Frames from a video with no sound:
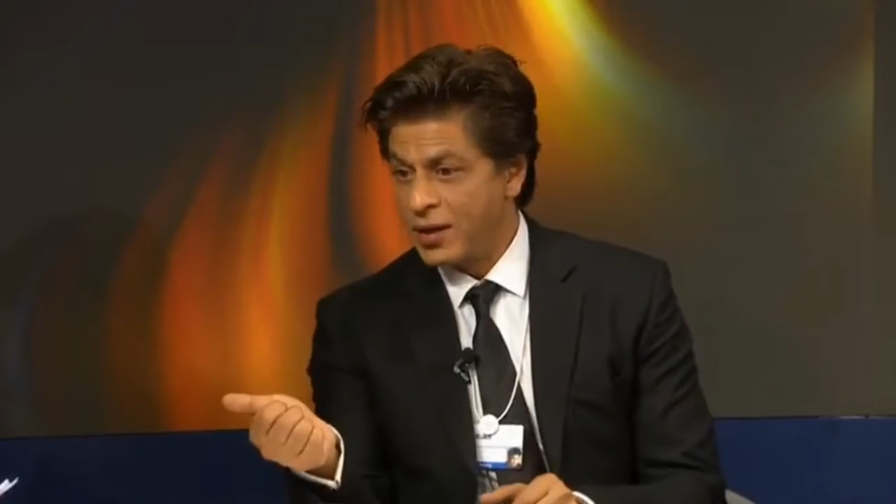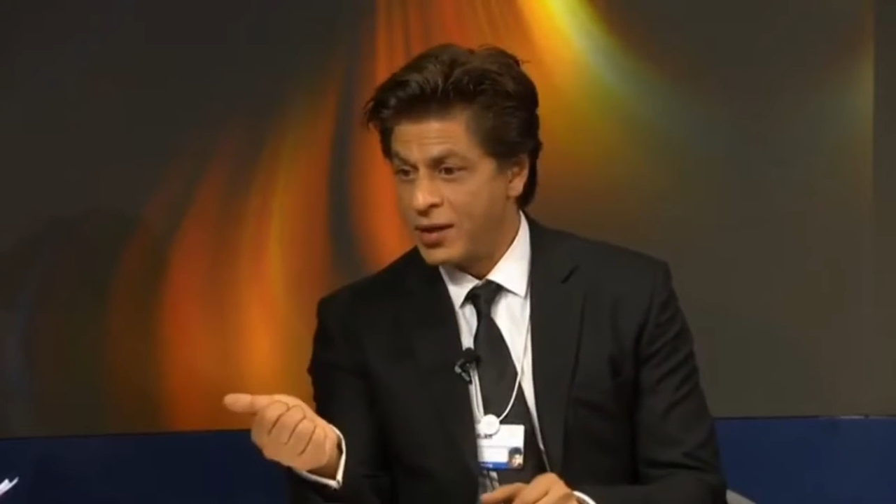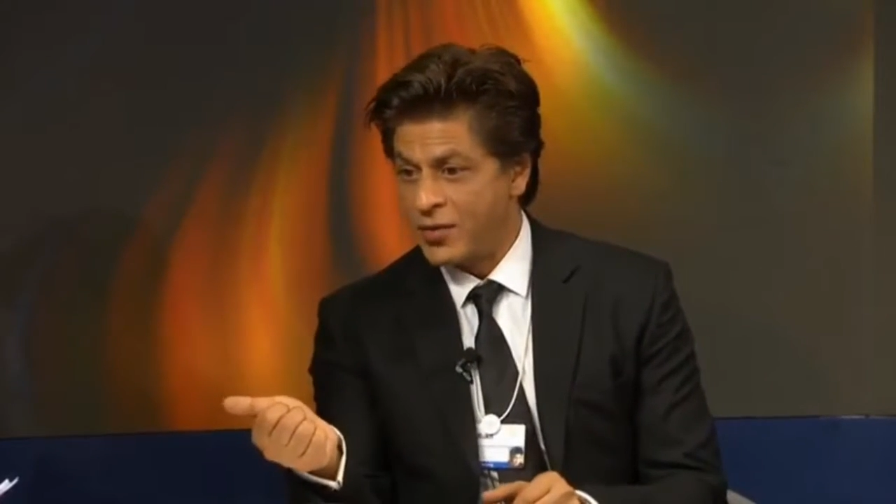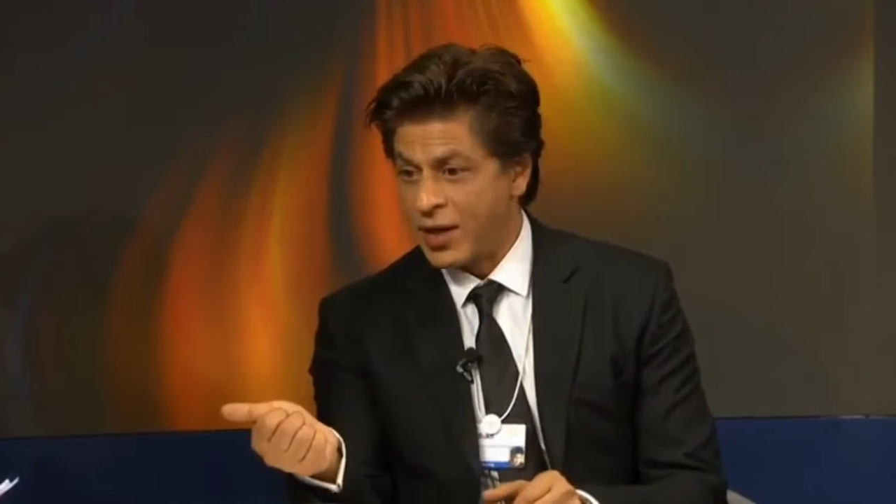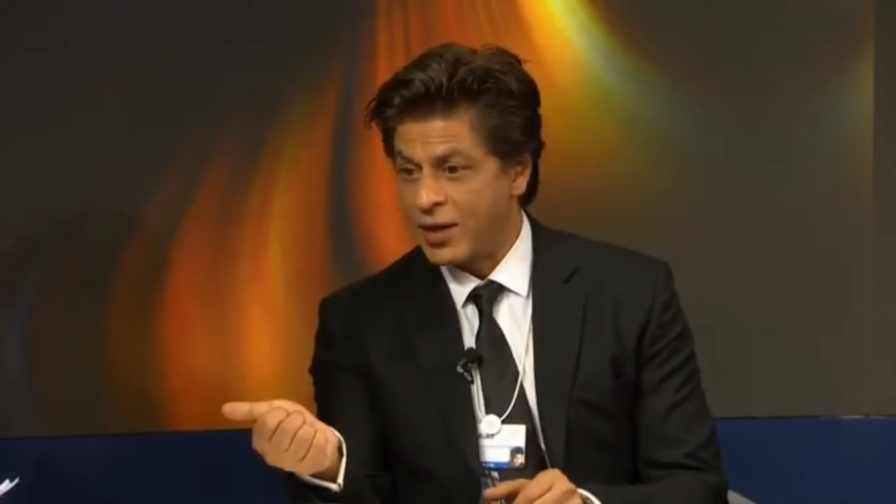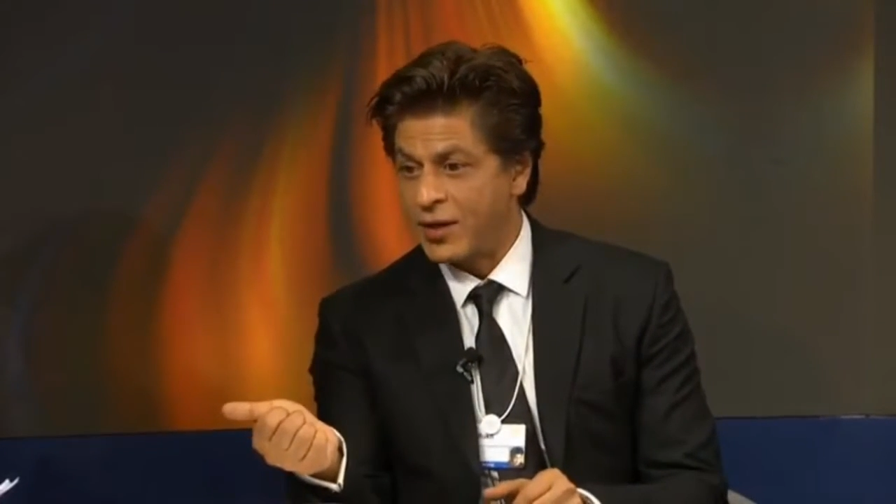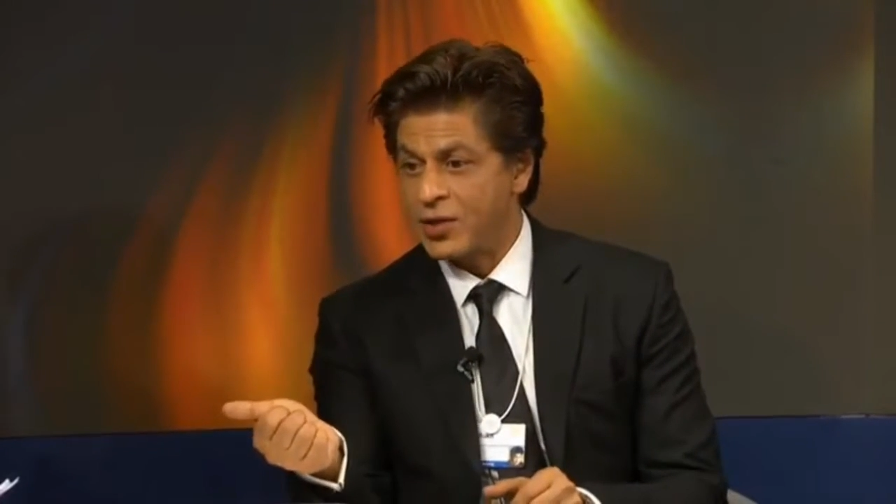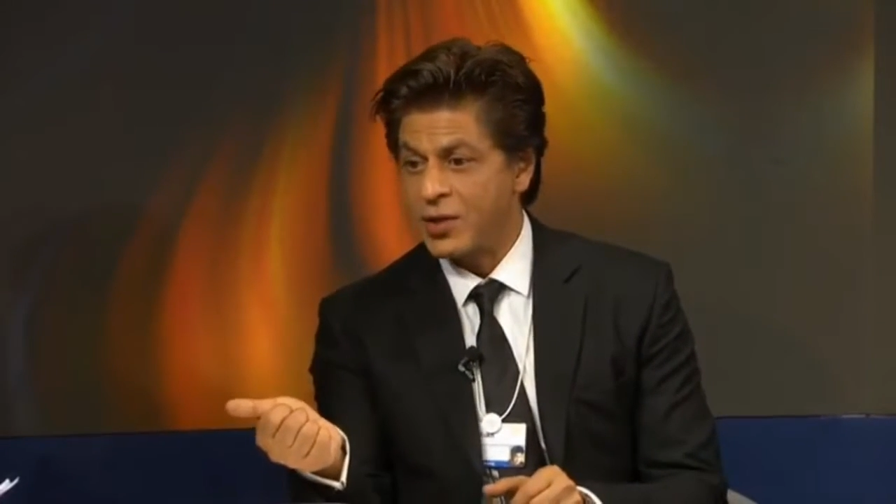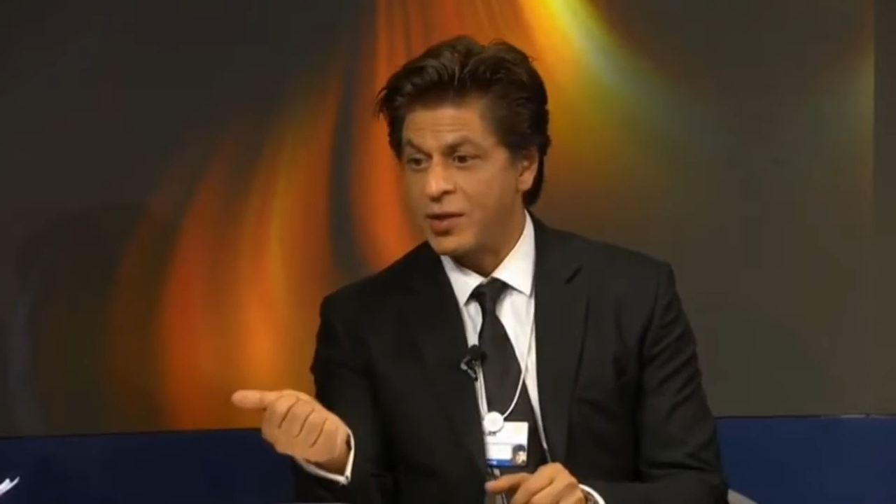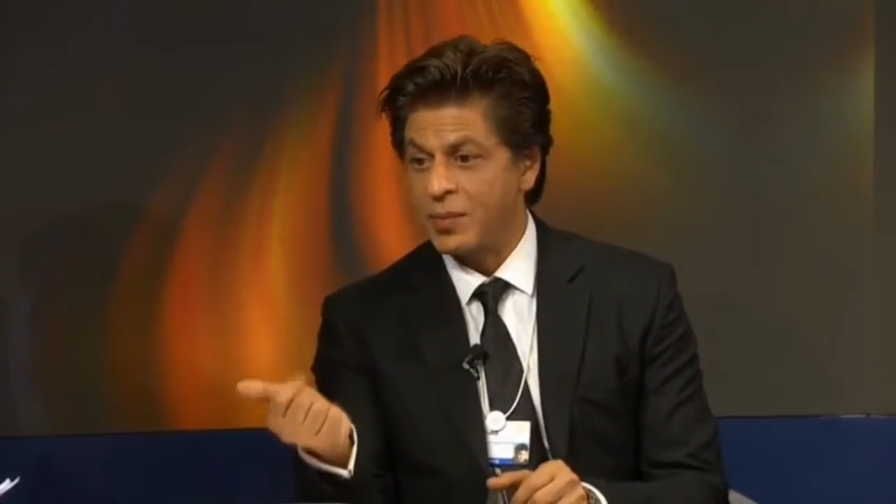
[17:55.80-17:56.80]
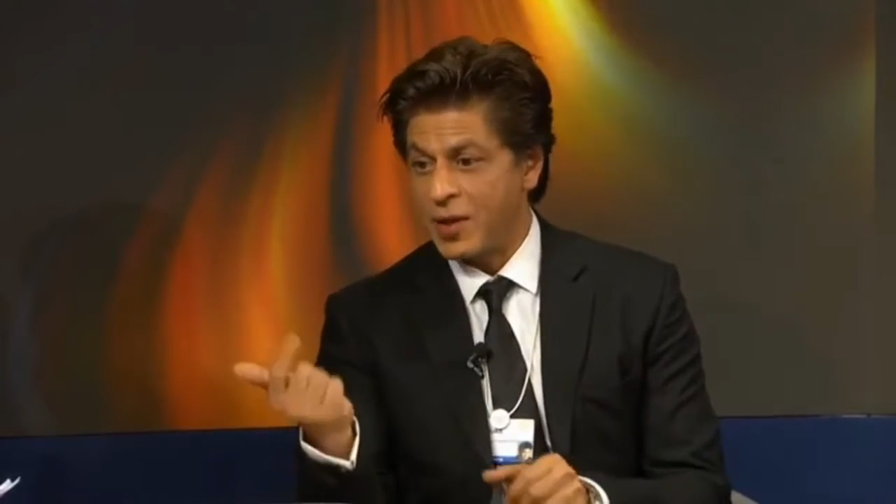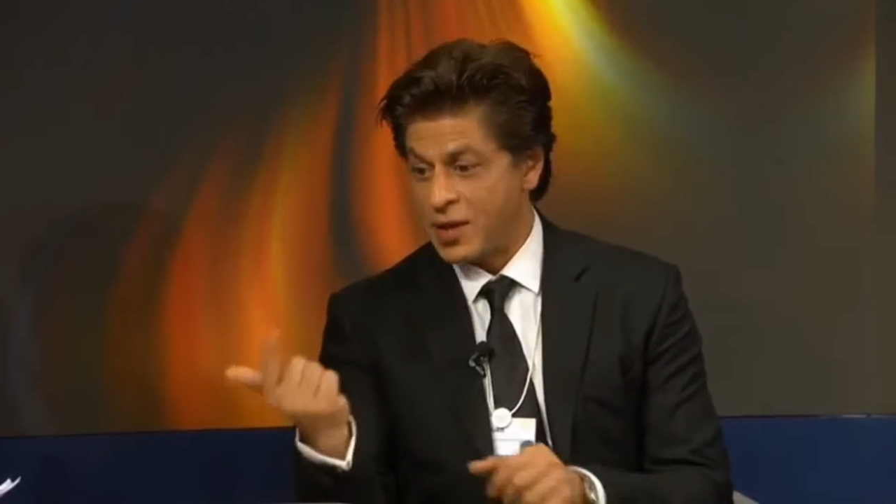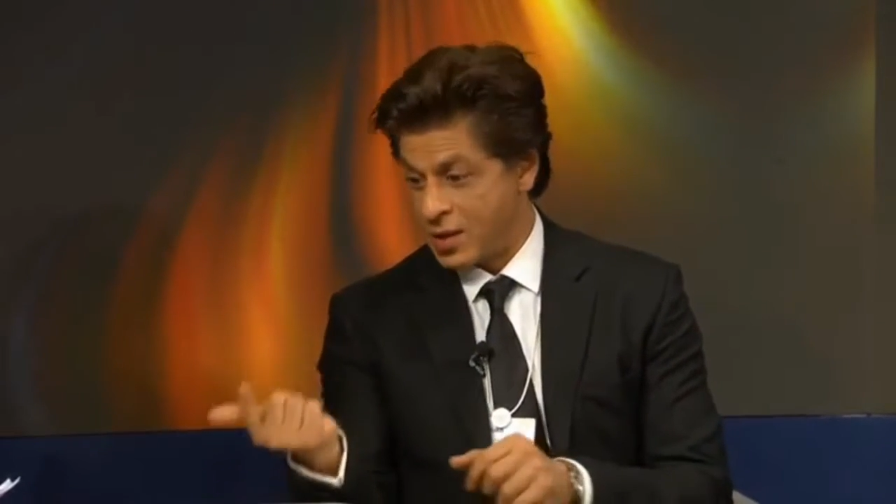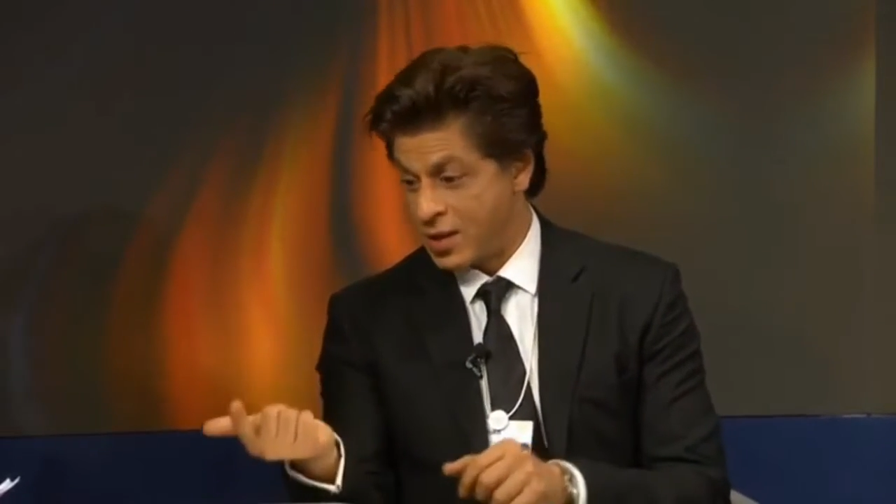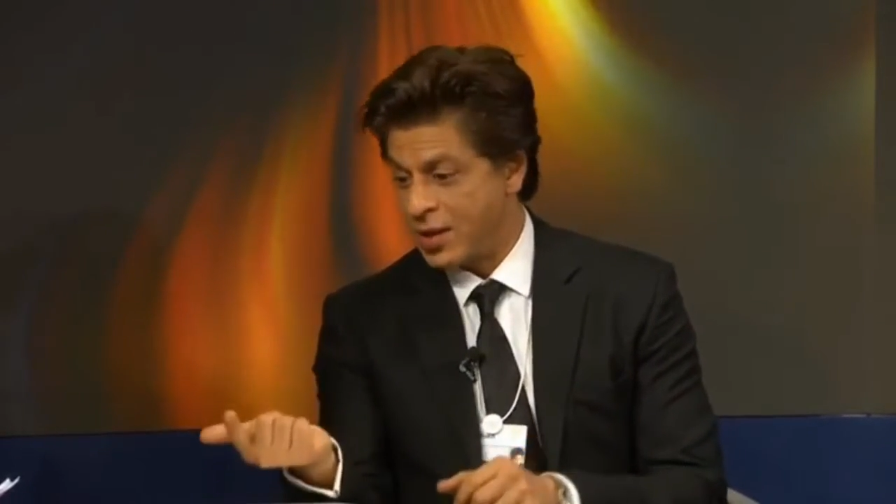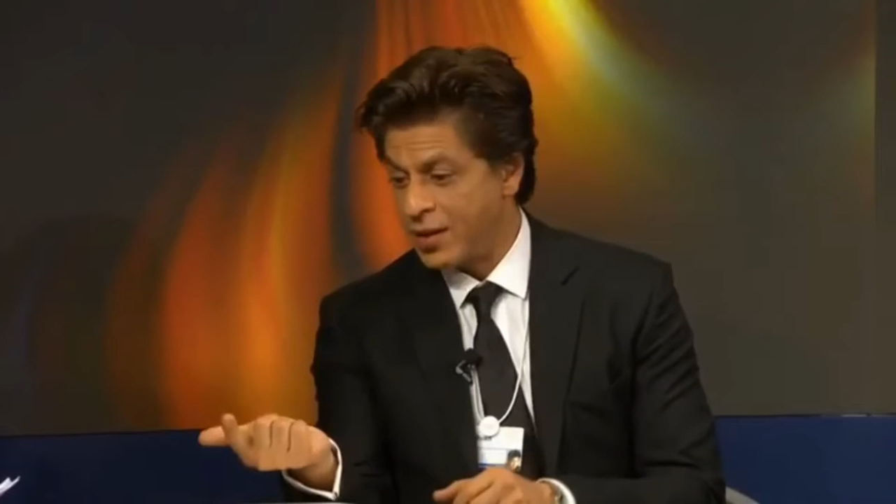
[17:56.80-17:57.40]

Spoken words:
this recognition plus